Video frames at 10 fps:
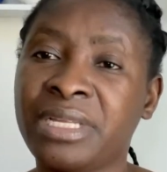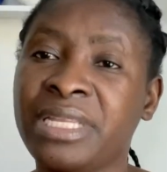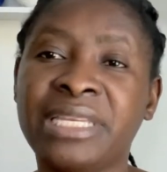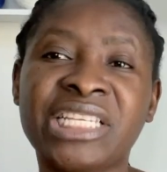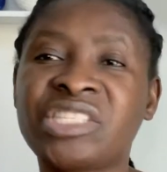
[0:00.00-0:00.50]

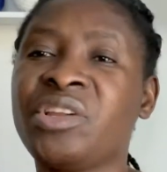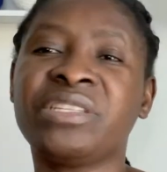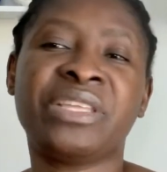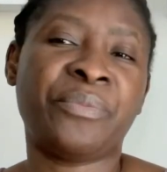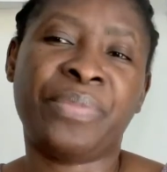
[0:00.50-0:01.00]
There's
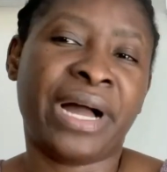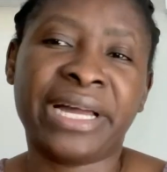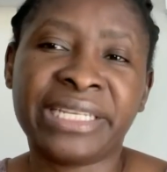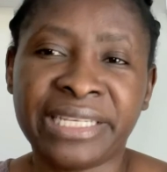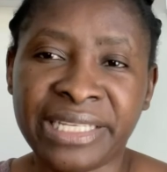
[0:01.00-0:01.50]
nothing bad
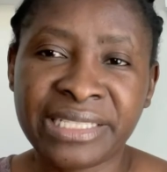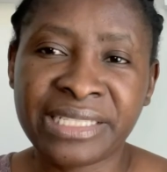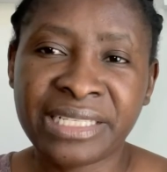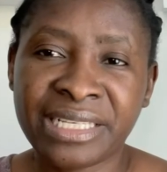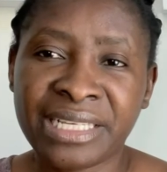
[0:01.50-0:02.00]
in it.
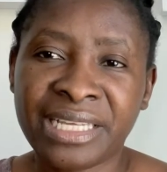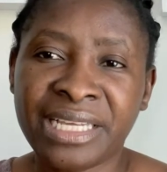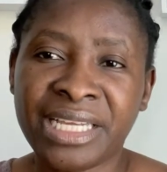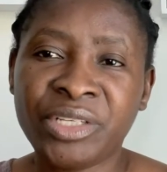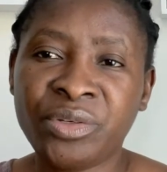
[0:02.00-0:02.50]

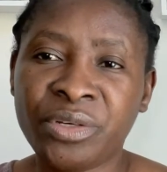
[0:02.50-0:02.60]
You know,